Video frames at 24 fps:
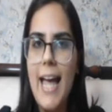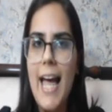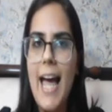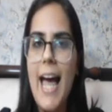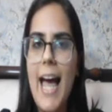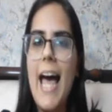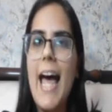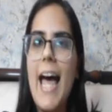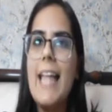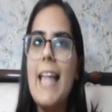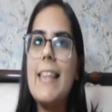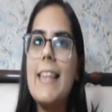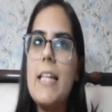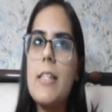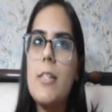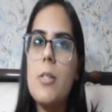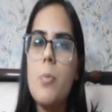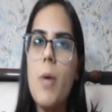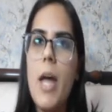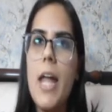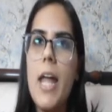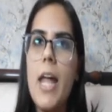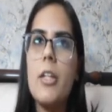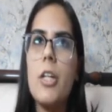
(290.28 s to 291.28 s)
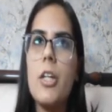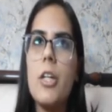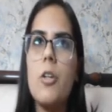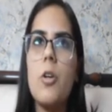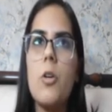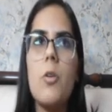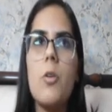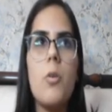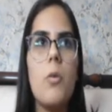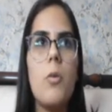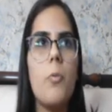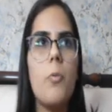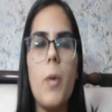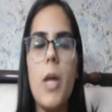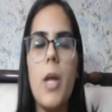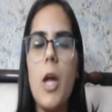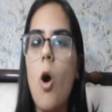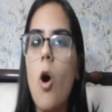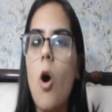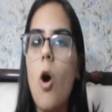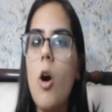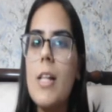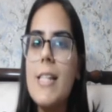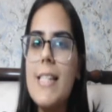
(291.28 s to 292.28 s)
And that's when, you know, we
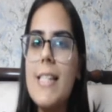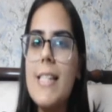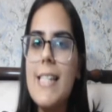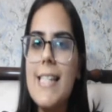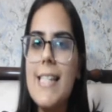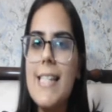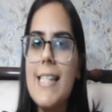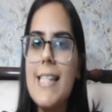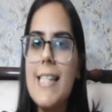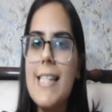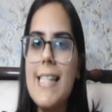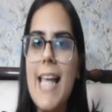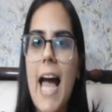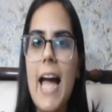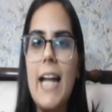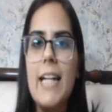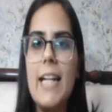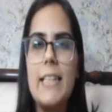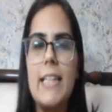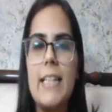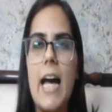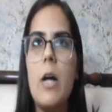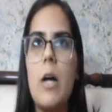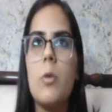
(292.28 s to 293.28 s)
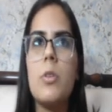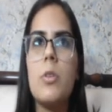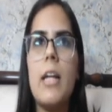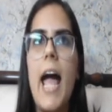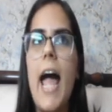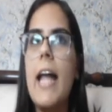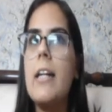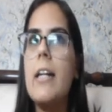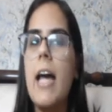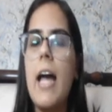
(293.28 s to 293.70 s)
all sat down and